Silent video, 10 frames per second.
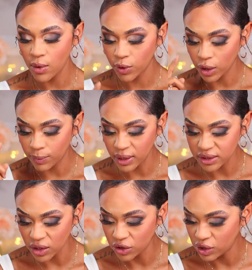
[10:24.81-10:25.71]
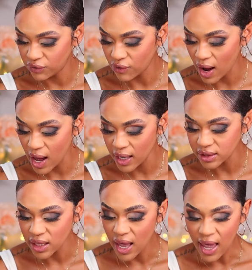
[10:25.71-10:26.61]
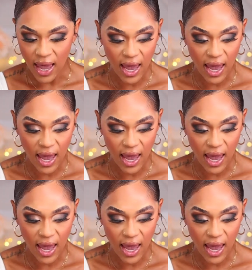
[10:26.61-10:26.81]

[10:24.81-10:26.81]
We're going to place it underneath her eyes,